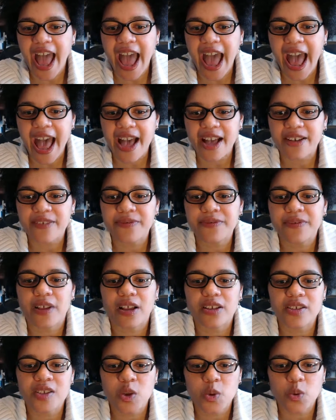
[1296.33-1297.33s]
have
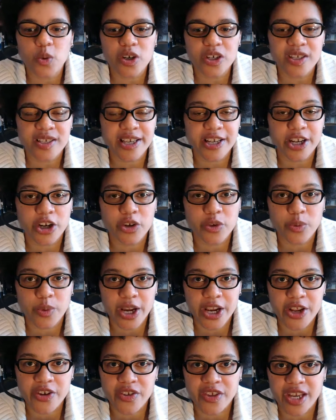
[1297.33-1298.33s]
scores that are
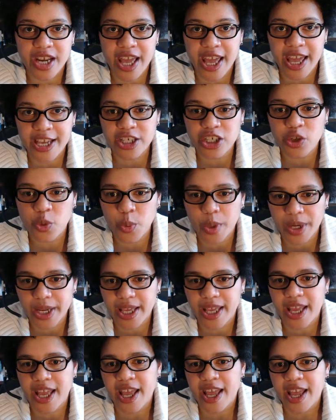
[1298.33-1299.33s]
greater than
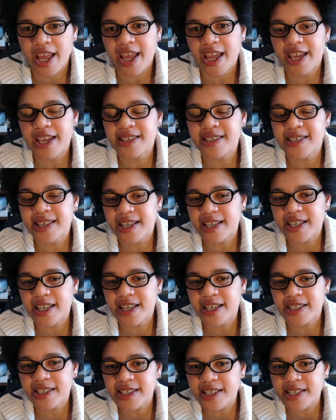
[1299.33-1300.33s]
820? Is
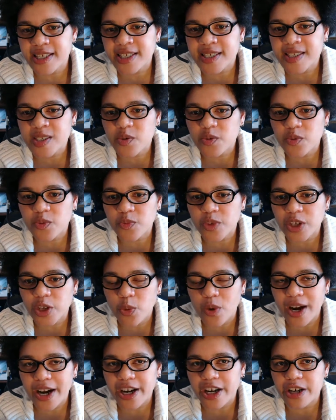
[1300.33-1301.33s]
this
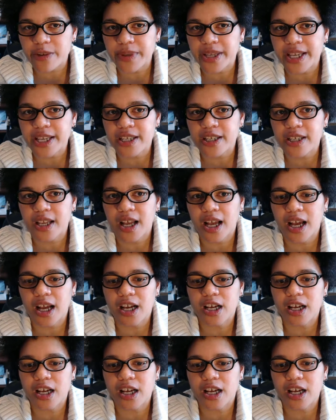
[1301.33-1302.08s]
requirement,